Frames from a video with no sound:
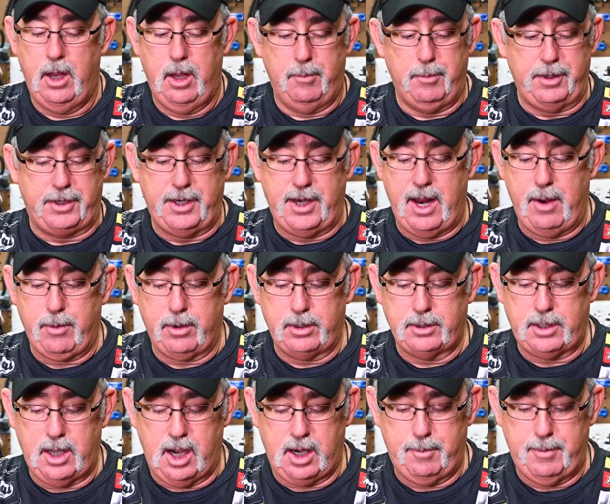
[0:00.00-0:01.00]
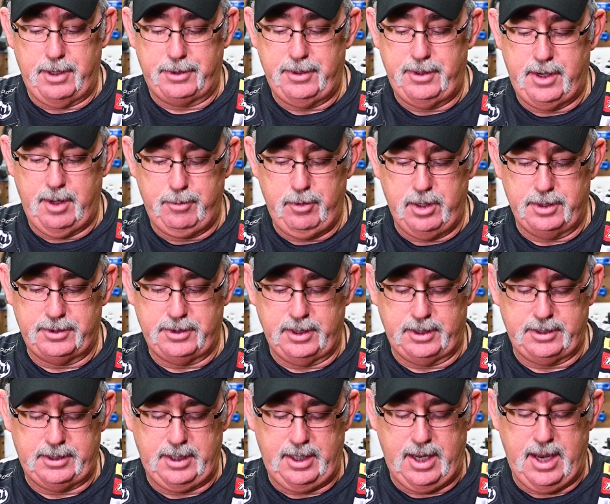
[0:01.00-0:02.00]
But today we're going to talk about the
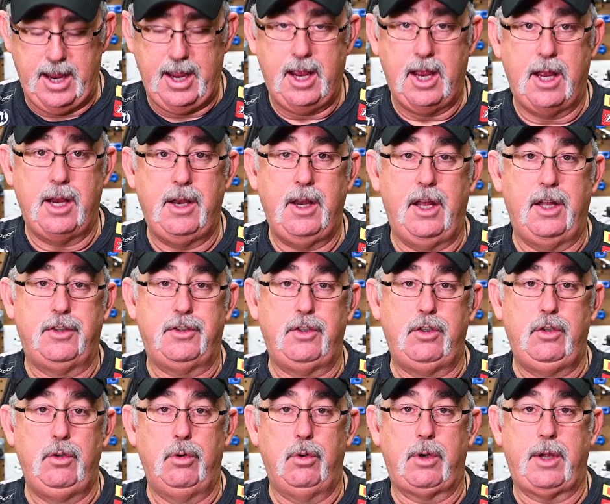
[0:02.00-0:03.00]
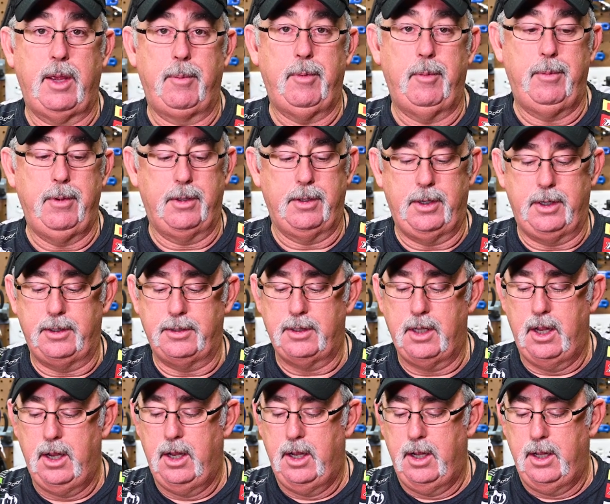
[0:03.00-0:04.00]
WS60 and its dual capabilities.
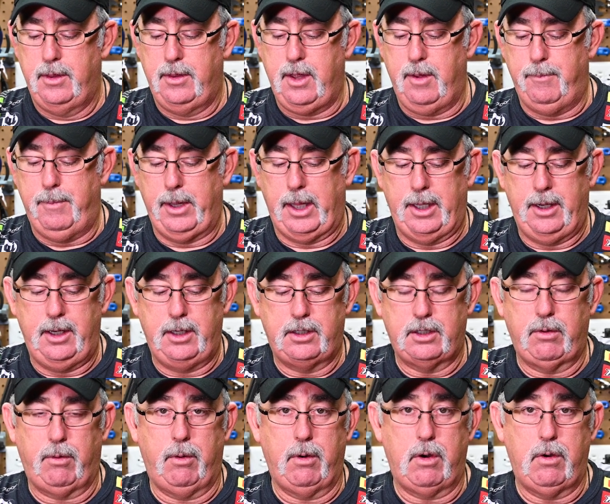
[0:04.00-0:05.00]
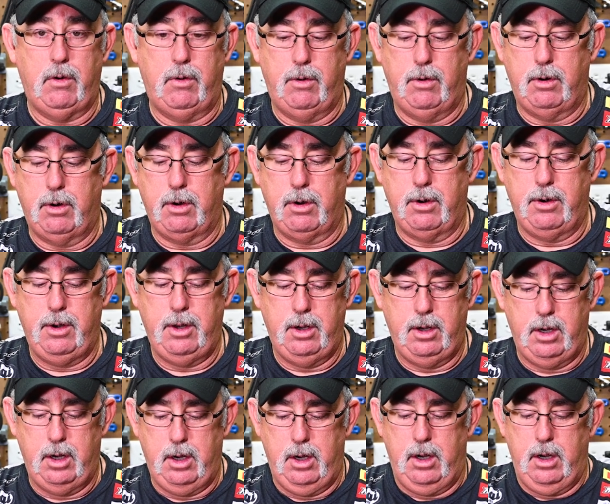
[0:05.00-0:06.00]
The ability to record
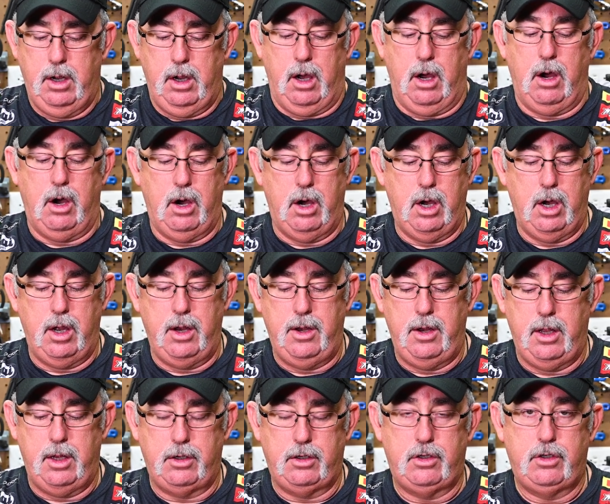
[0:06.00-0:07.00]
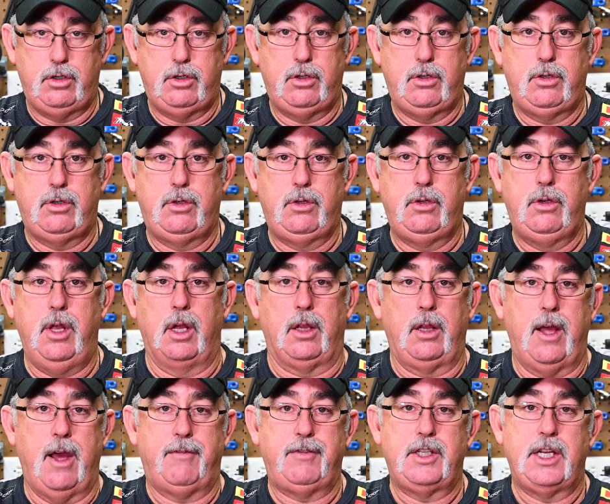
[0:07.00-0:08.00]
on the
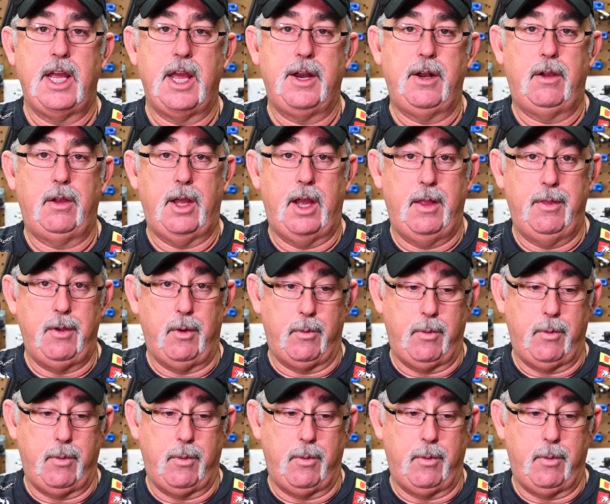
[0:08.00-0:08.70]
left channel and the